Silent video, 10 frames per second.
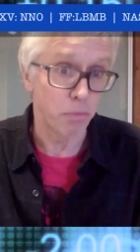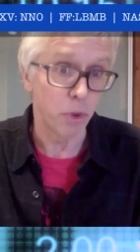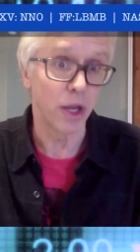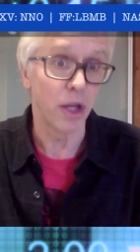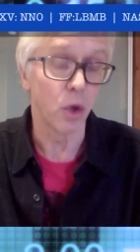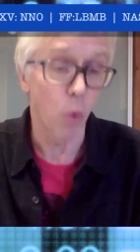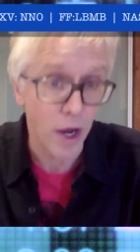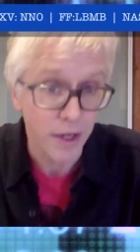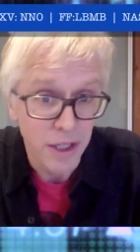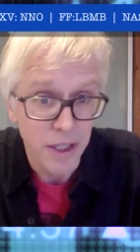dollar per
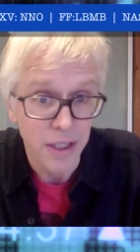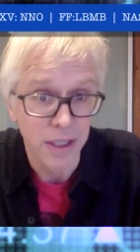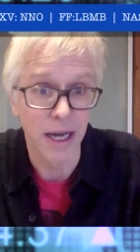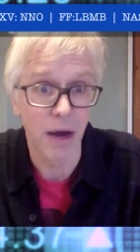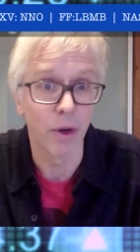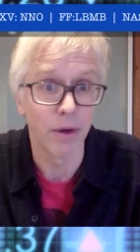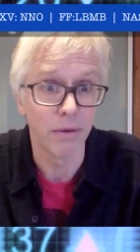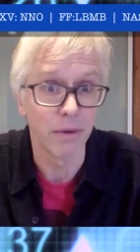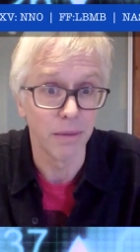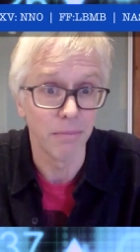kilowatt
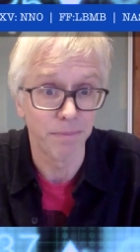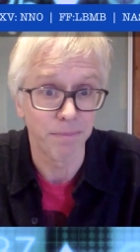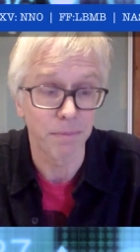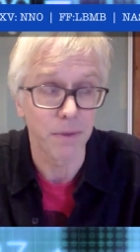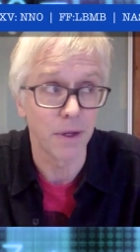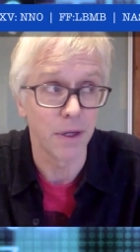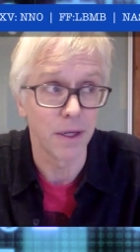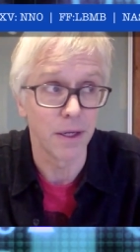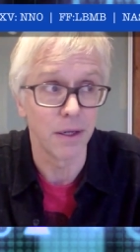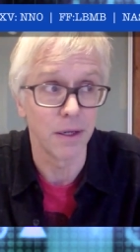hour um,
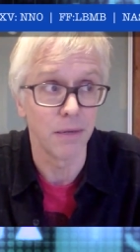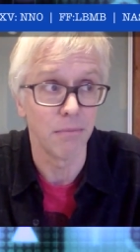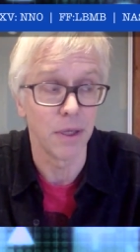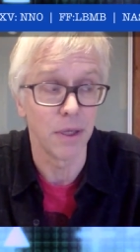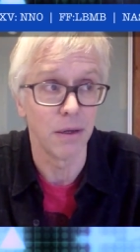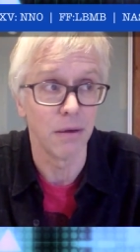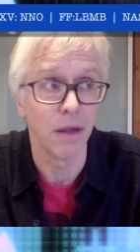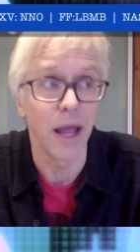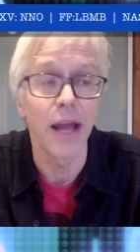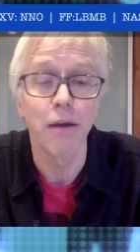uh, uh,
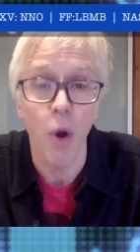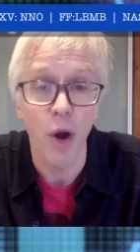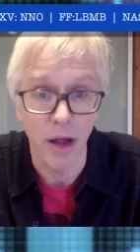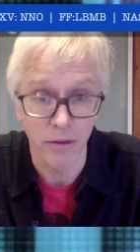uh end